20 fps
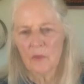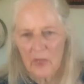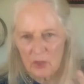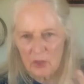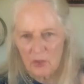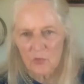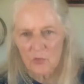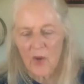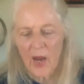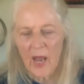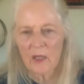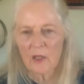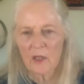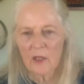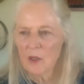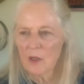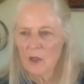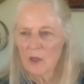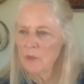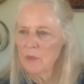it's
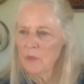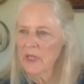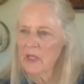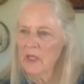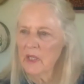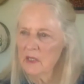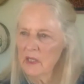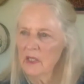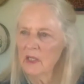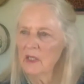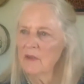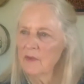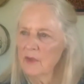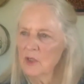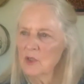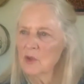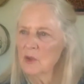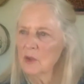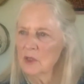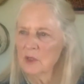radical because the
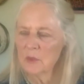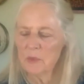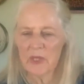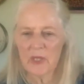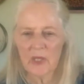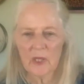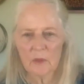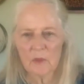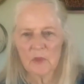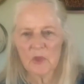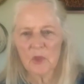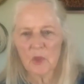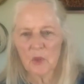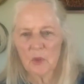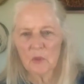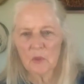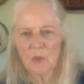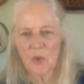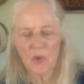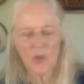individual has become so
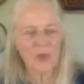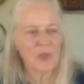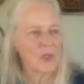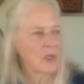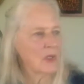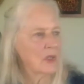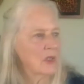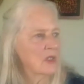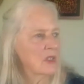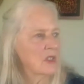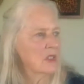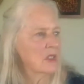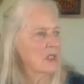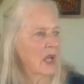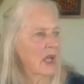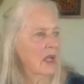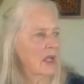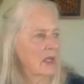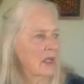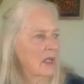important in the
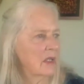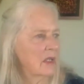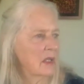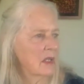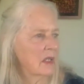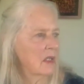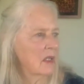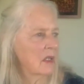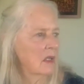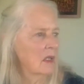society that,